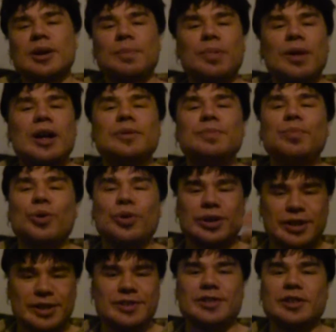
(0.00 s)
a blood-borne
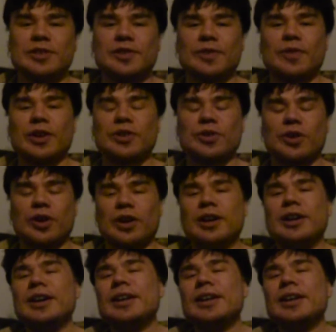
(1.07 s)
disease vector here.